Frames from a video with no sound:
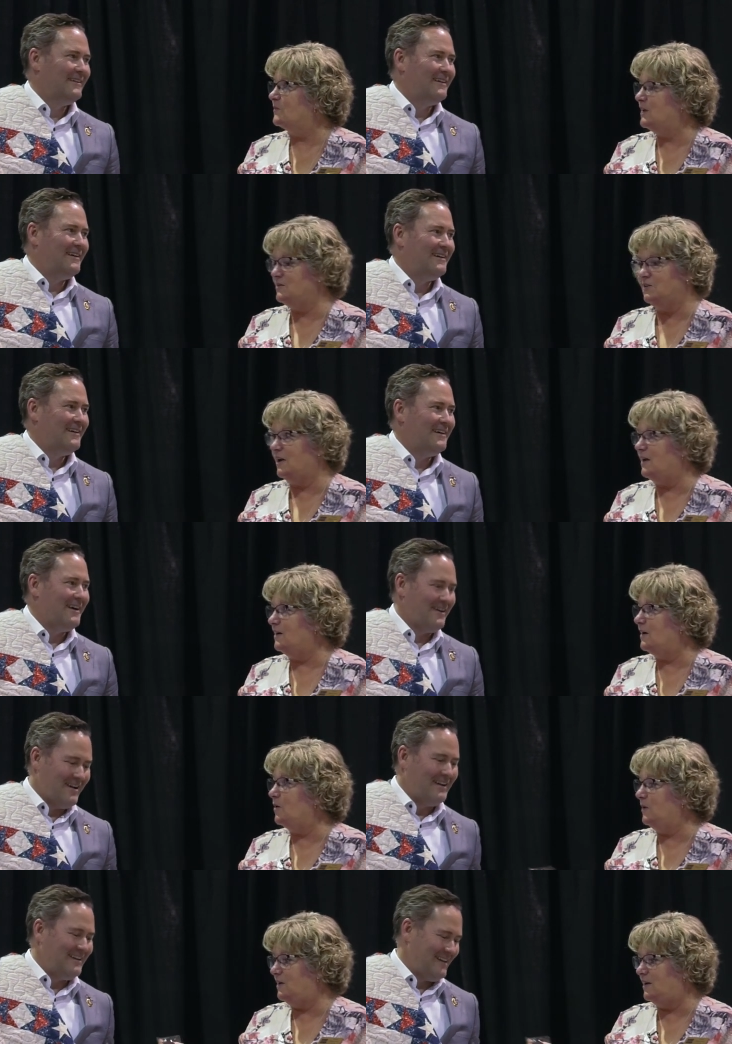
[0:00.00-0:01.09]
Speaker 1: That's okay.
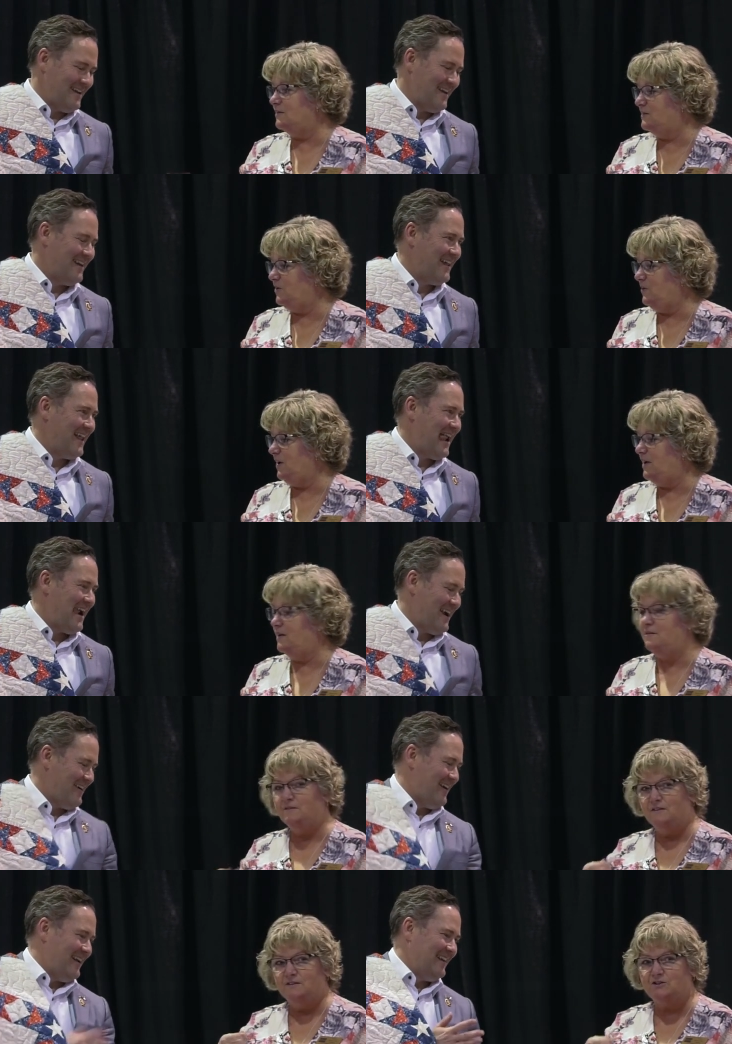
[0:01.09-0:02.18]
I w I'll see you again.
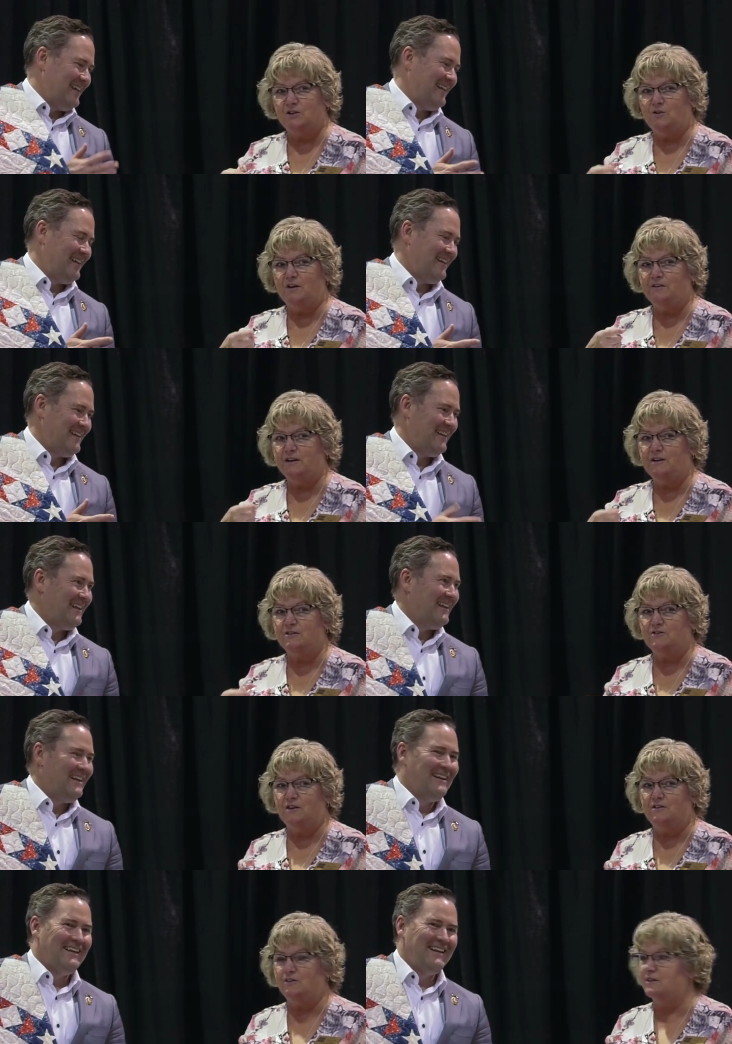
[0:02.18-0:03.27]
General Aldino's
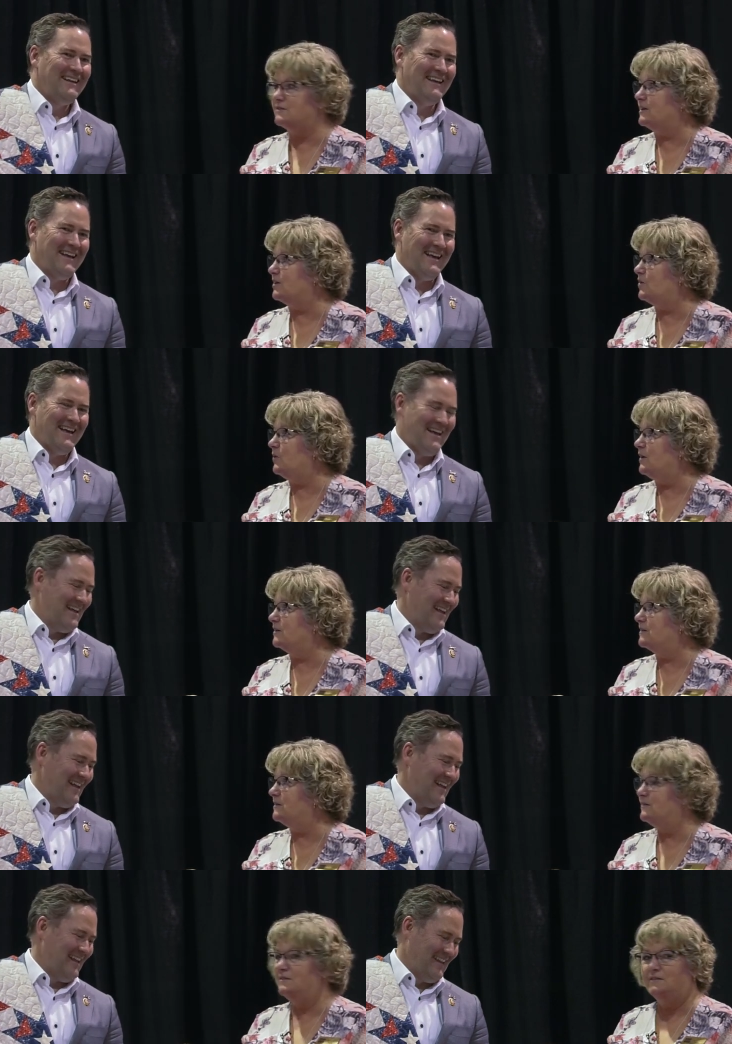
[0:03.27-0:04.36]
on the list to get a quilt.
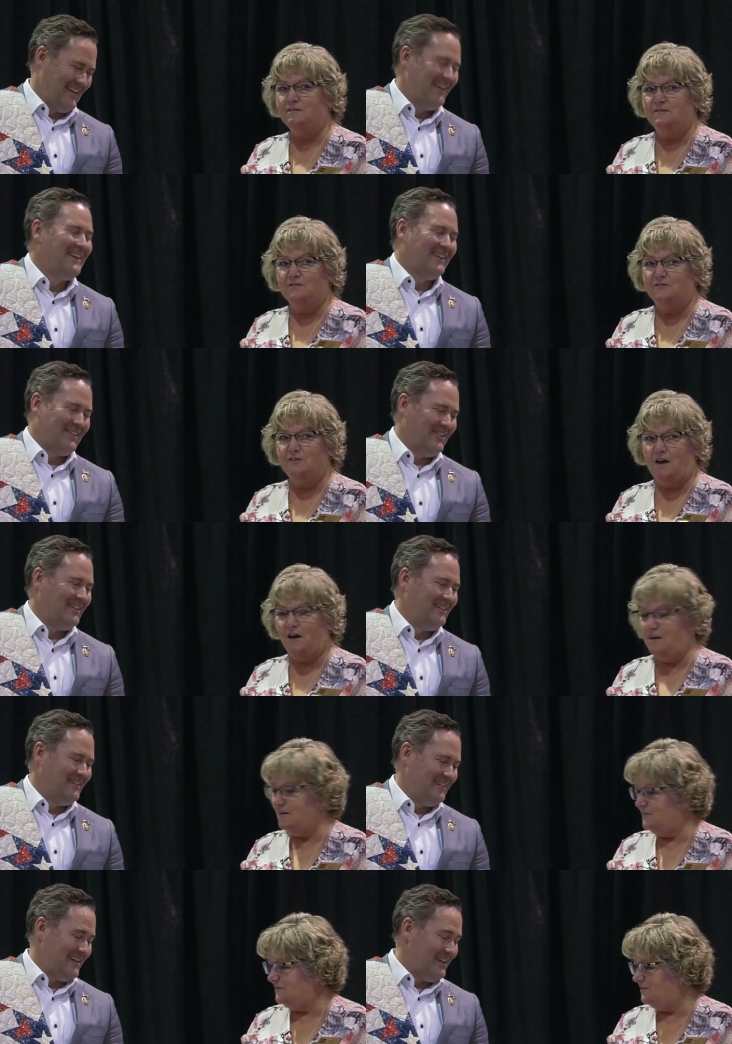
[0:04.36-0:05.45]

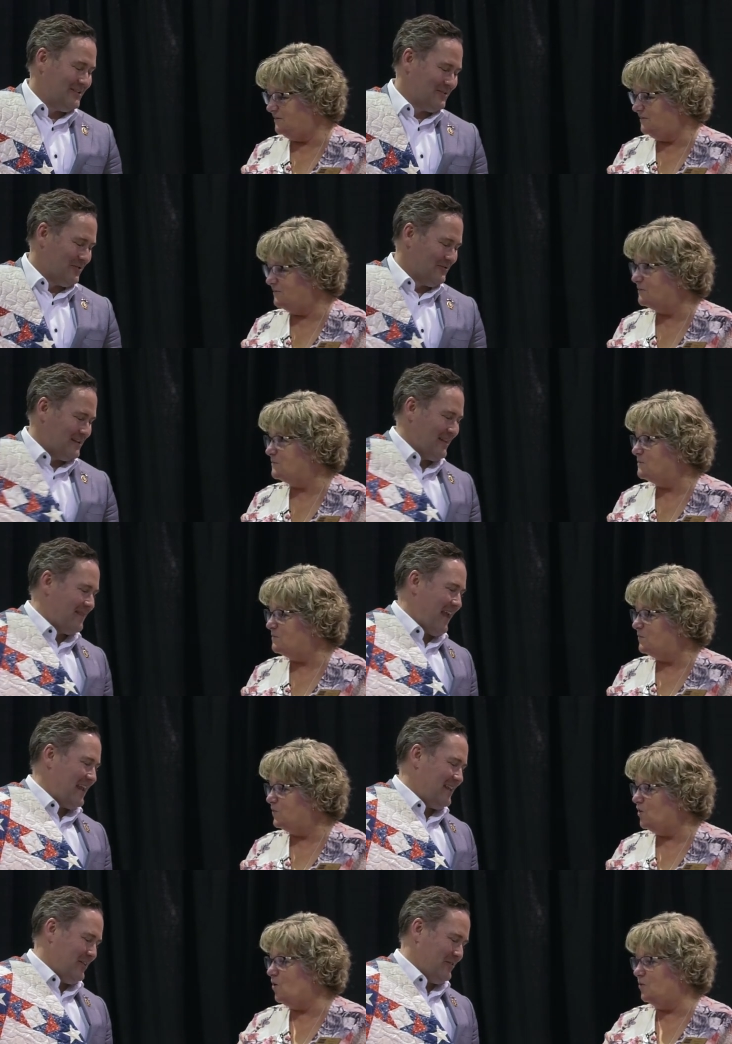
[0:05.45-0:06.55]
Okay?
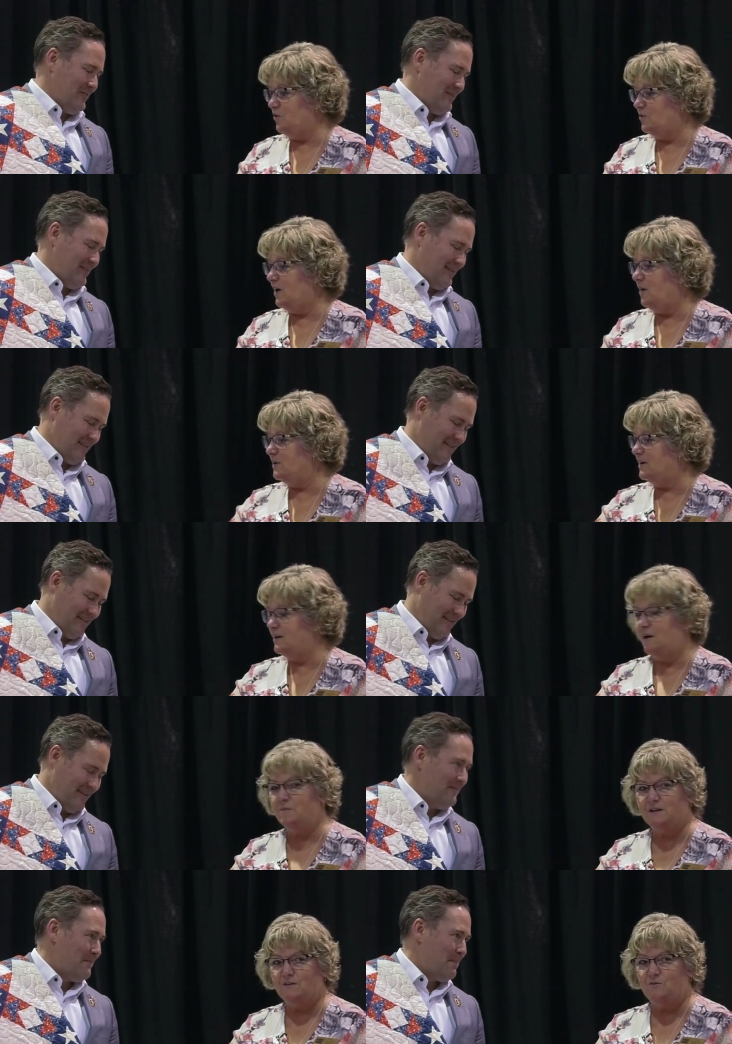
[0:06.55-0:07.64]
No, you're, I'm gonna I'm
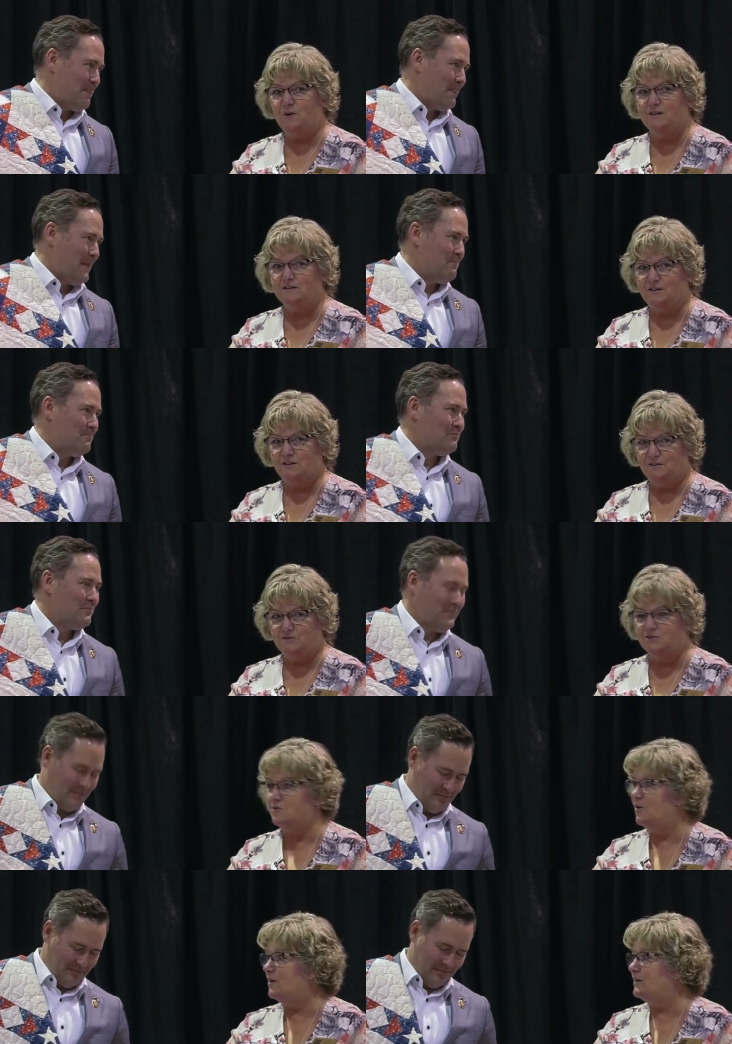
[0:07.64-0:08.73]
gonna give one to
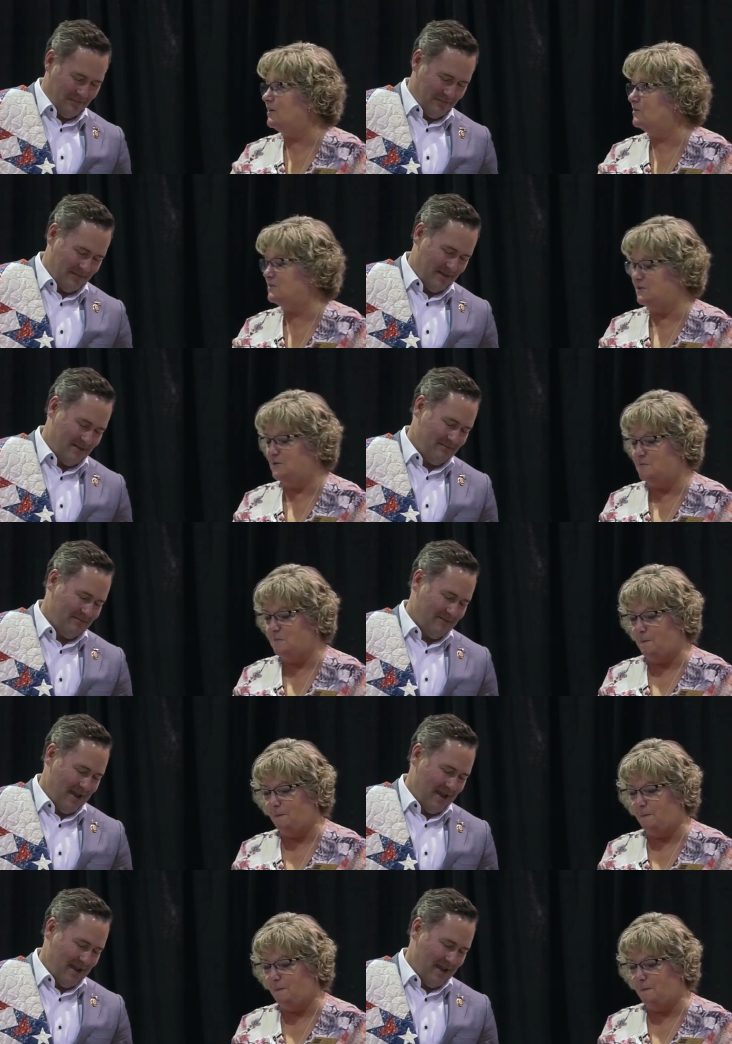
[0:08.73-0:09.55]
General Aldino too.